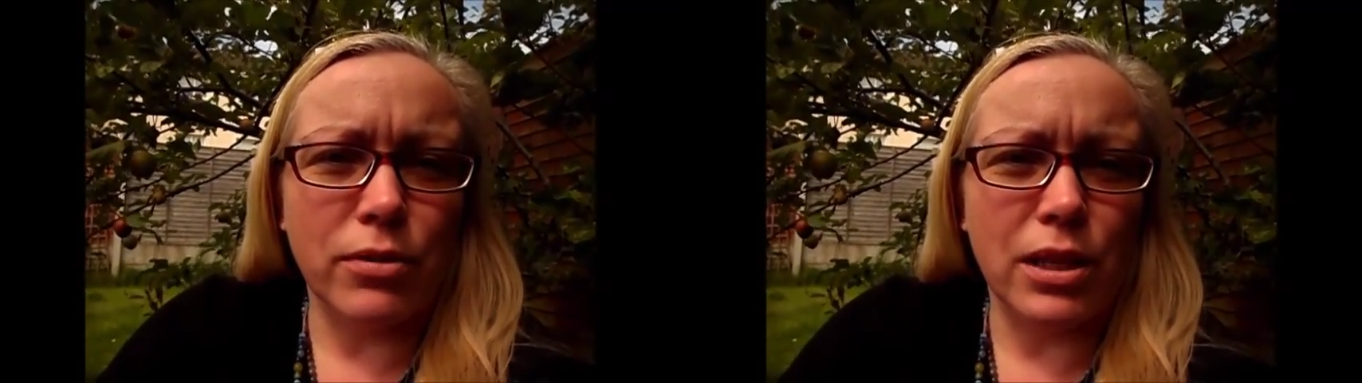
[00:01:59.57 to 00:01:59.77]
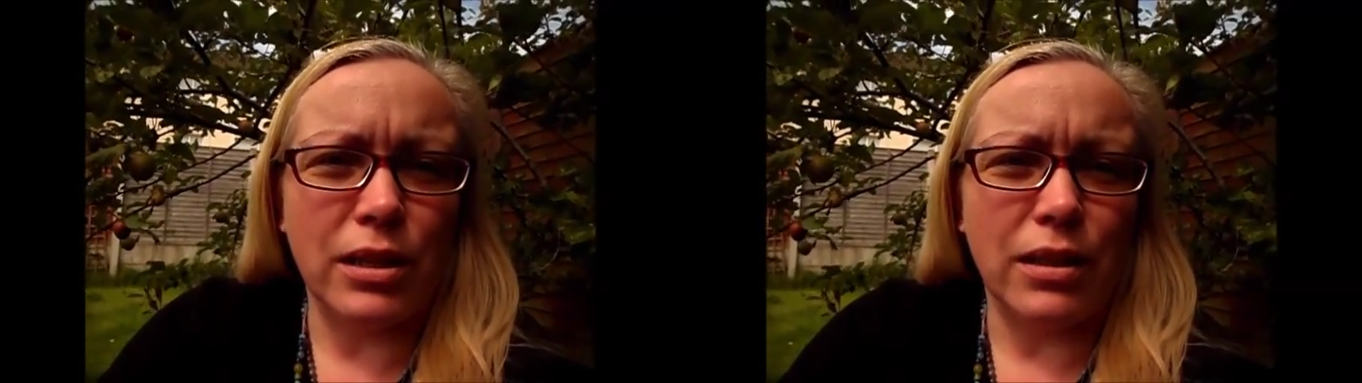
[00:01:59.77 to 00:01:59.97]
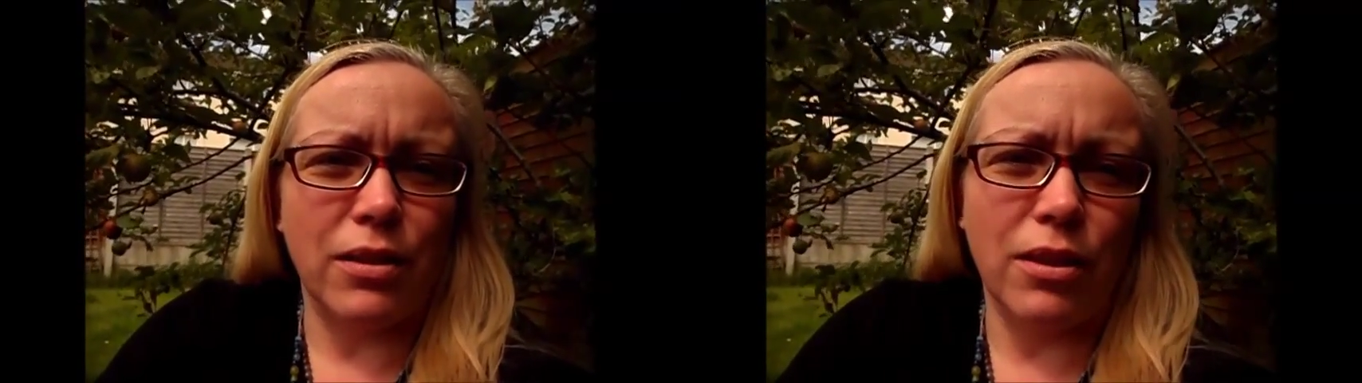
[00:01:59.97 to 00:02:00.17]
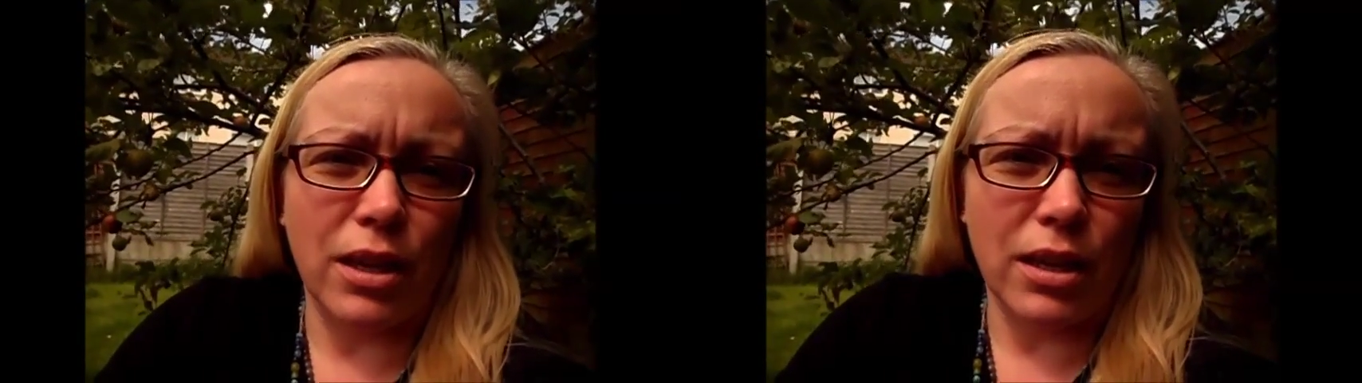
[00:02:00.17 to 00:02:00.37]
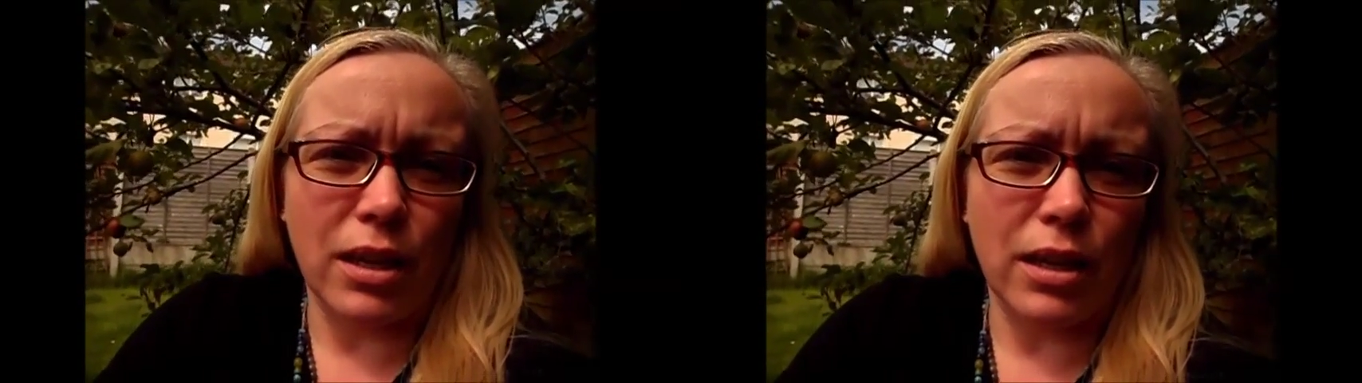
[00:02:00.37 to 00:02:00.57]

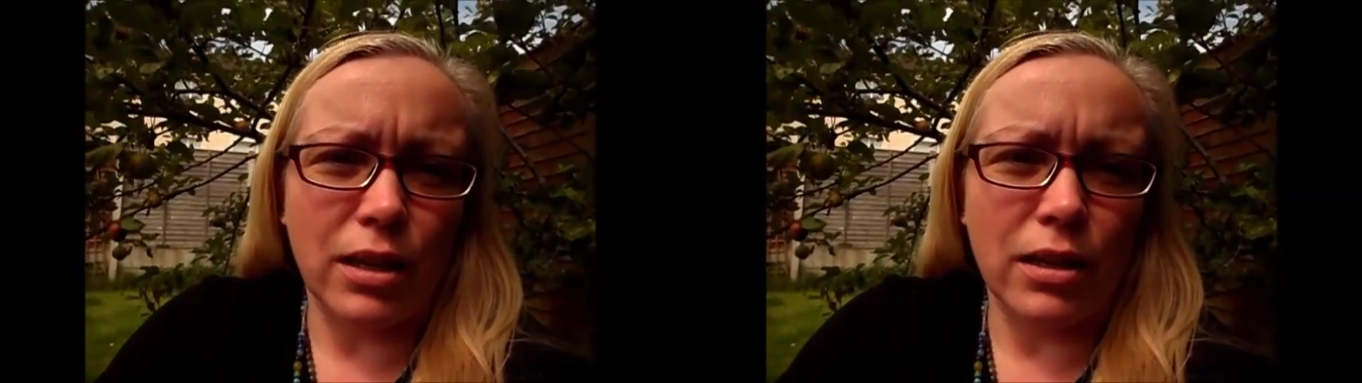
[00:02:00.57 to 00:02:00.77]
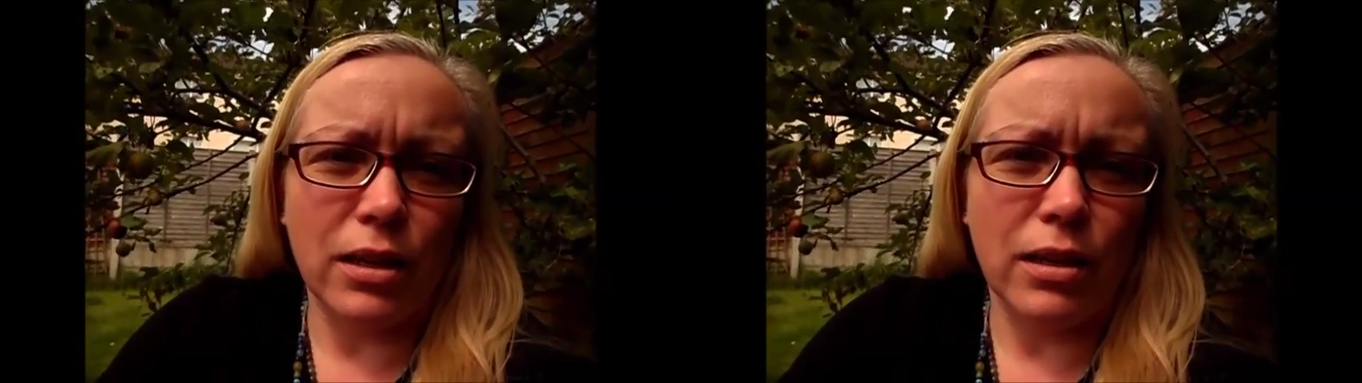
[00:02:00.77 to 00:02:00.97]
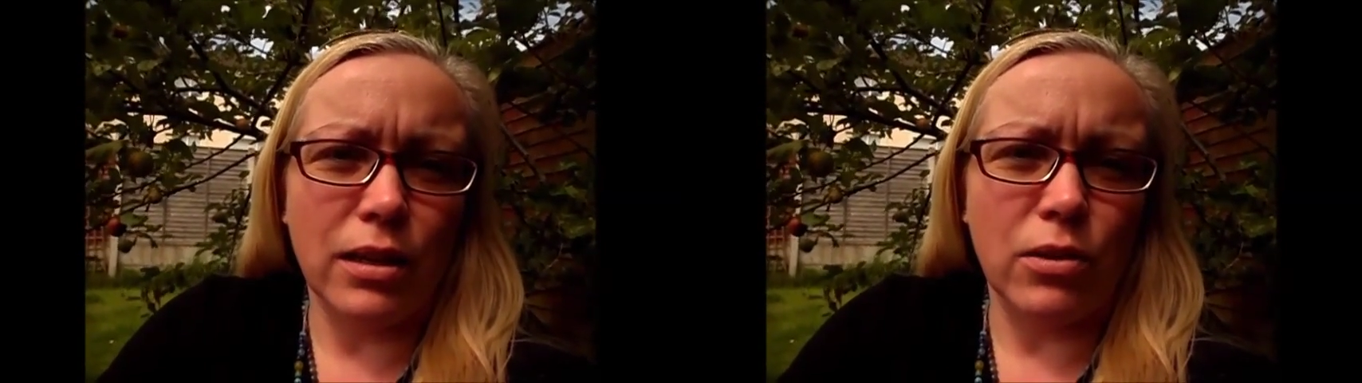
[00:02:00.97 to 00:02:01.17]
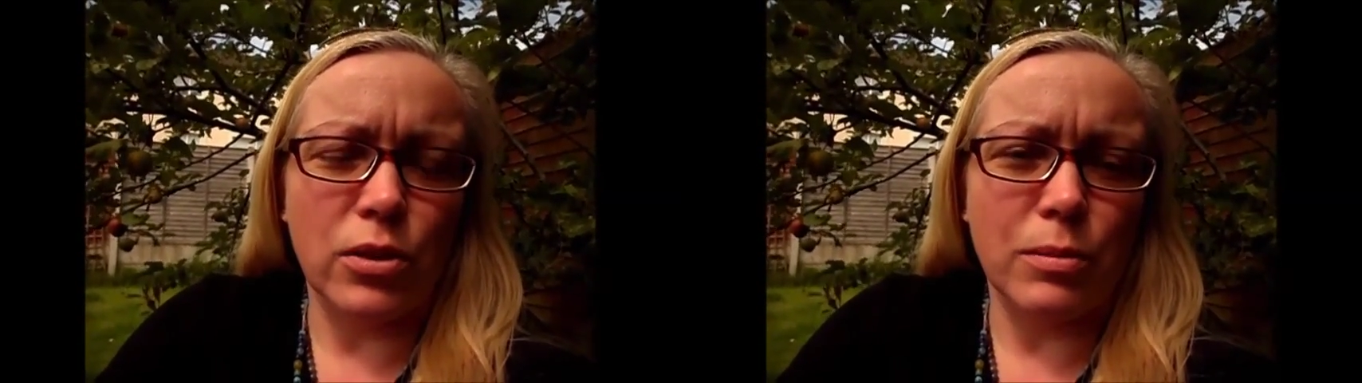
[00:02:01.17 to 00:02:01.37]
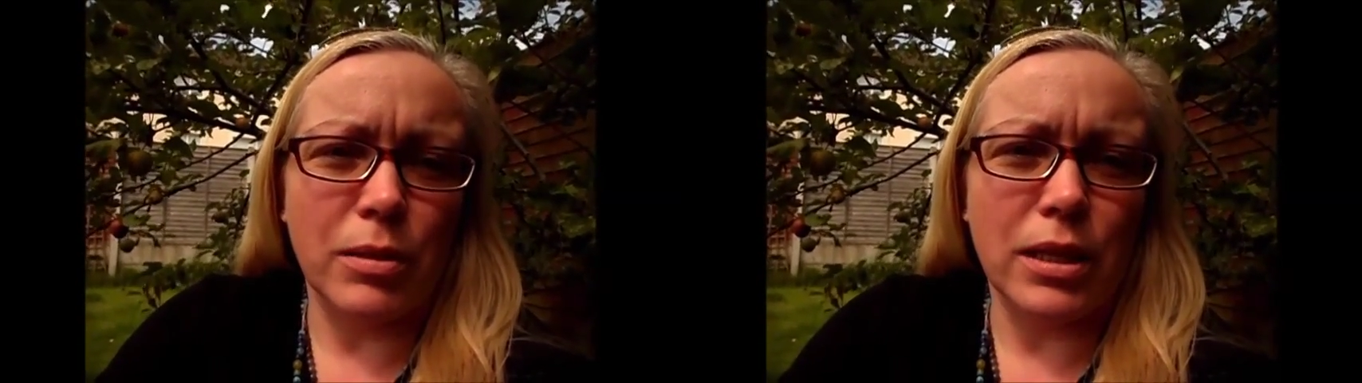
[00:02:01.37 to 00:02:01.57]
thinking or
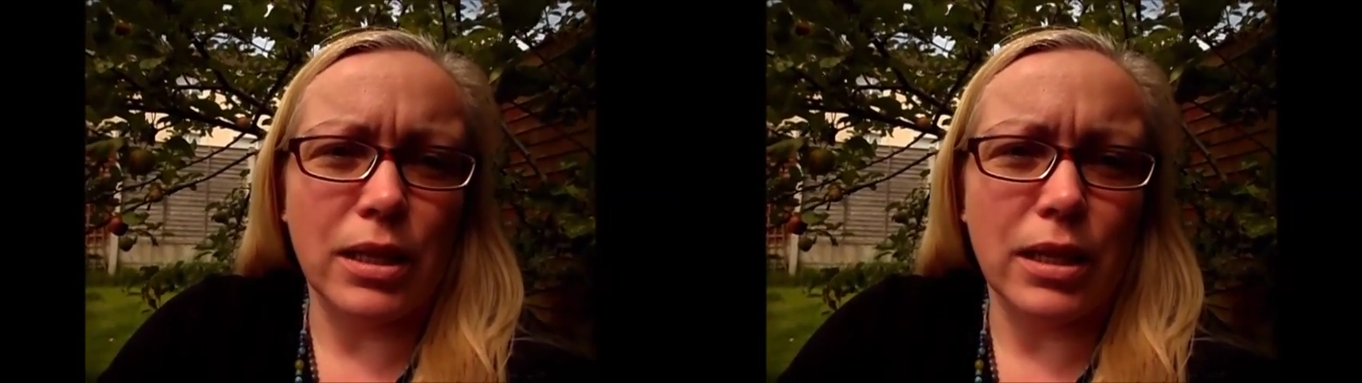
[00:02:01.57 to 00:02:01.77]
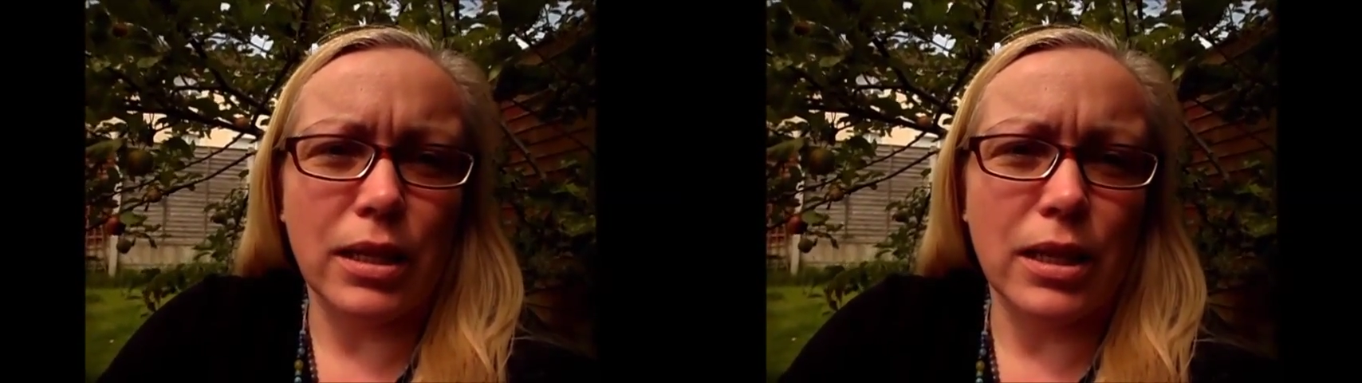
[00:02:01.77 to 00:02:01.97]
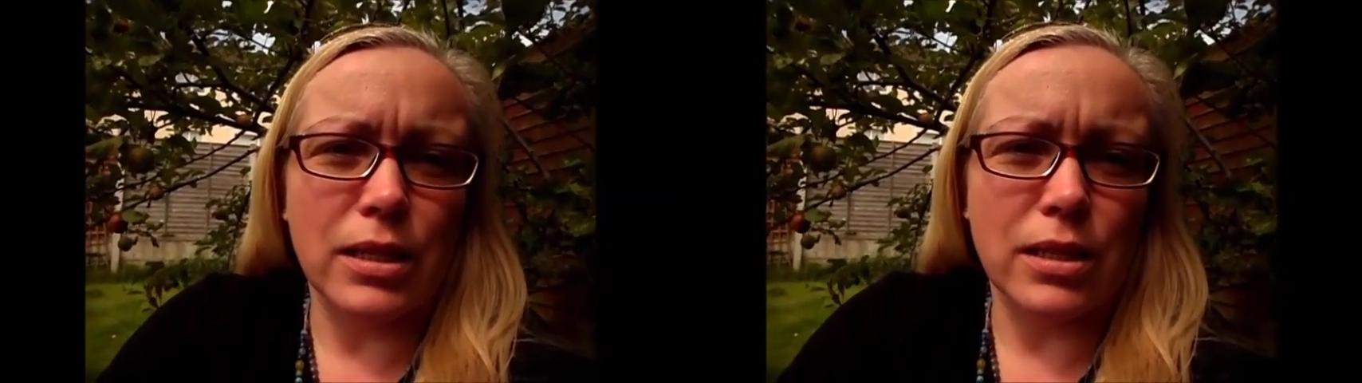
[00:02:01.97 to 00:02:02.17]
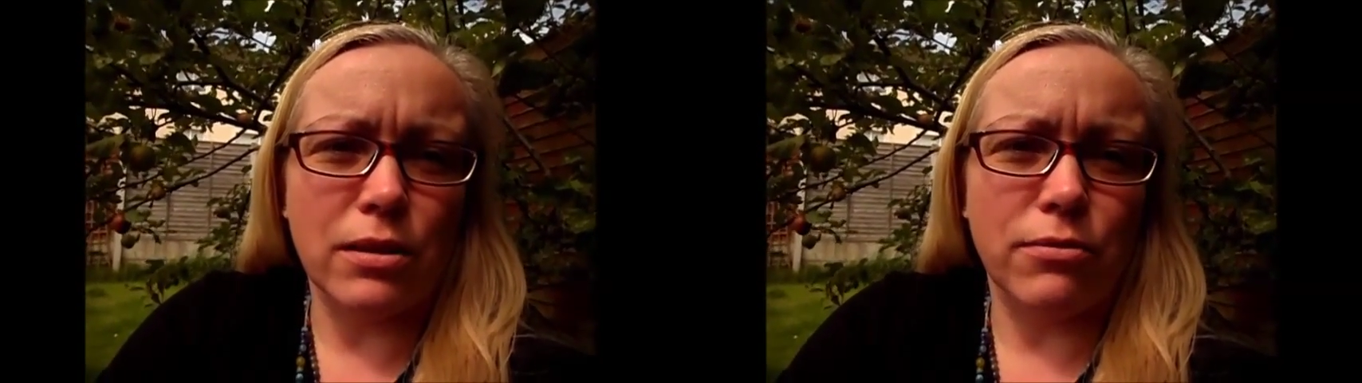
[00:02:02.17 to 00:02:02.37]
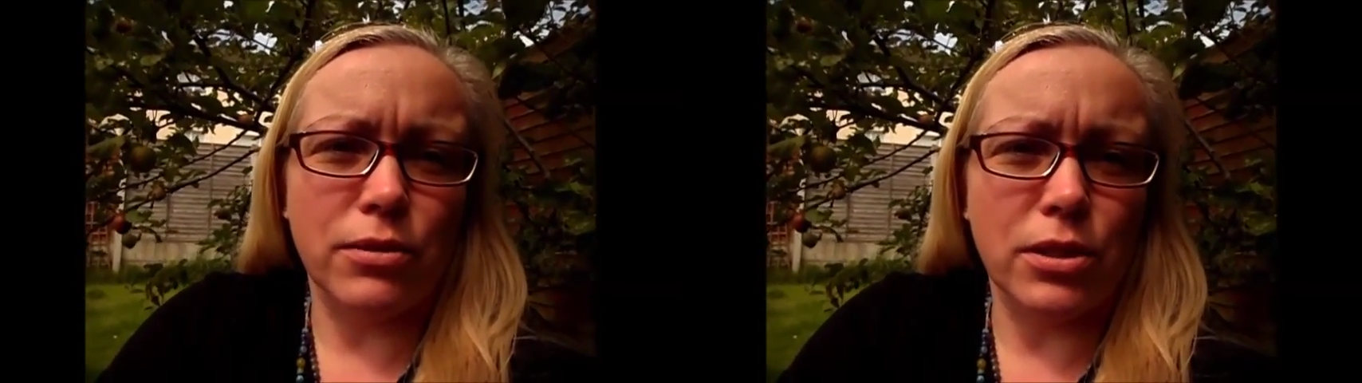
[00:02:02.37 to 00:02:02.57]
speaking is
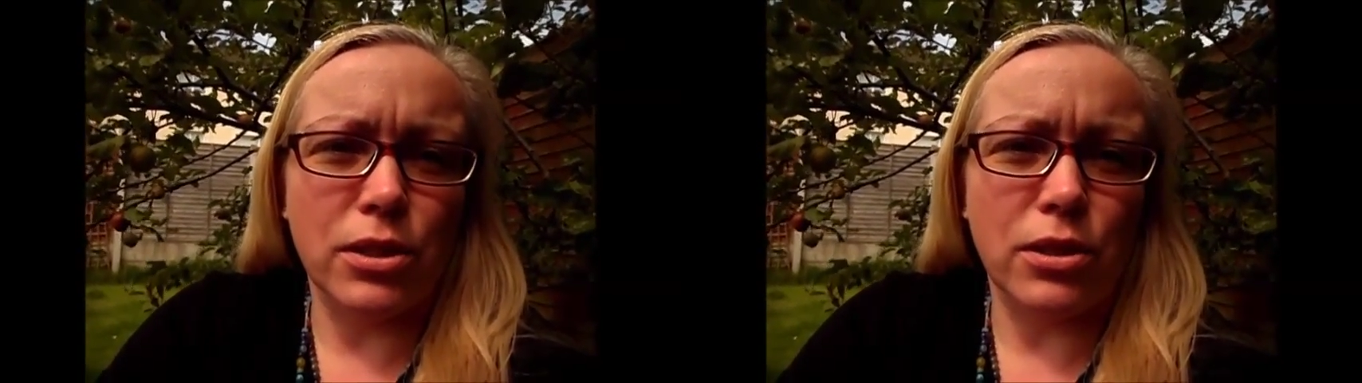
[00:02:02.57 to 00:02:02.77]
different to